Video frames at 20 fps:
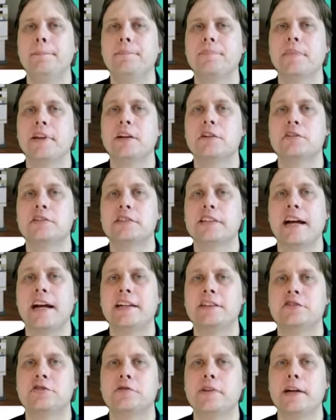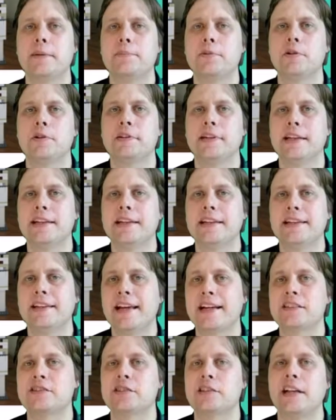their skyscraper, and then the
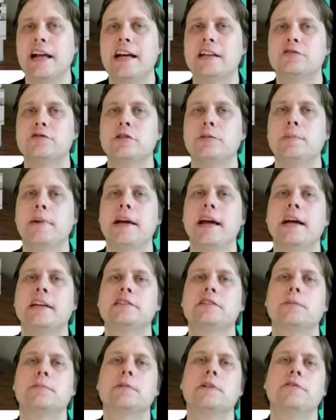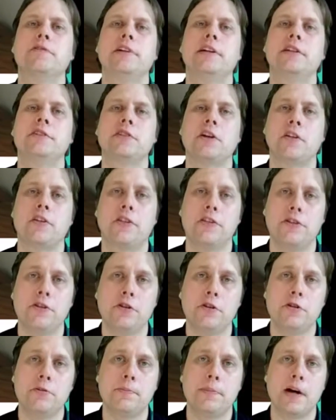next class we may ask them to finish a
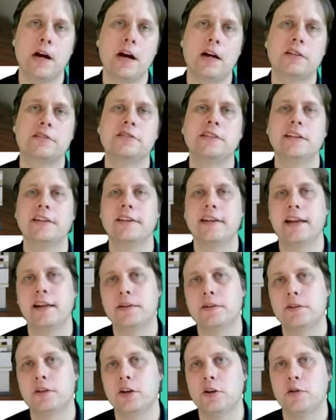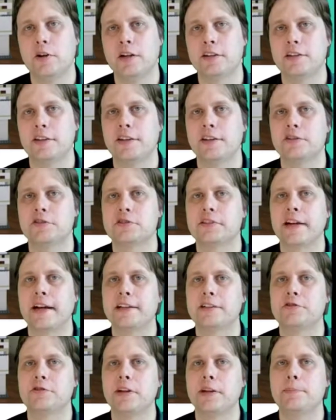3rd box and then go on to their
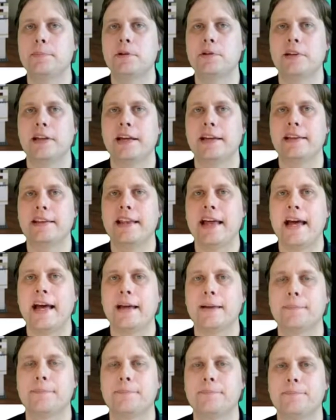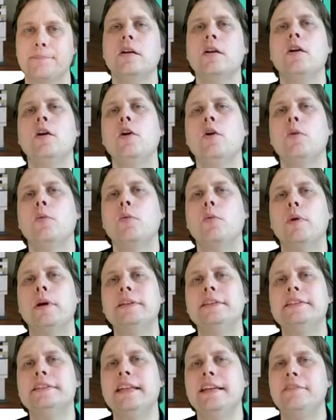skyscraper like that.
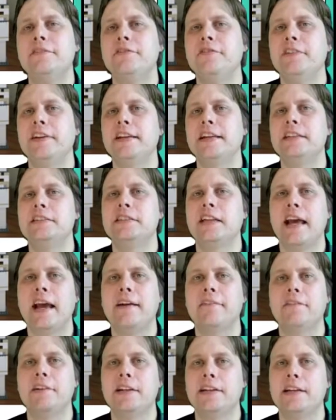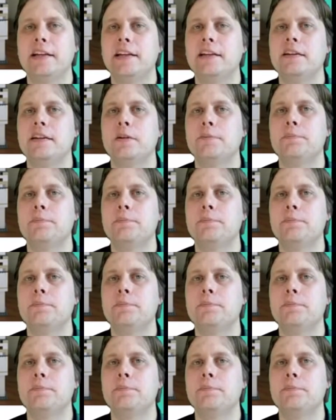Once they've finished everything, their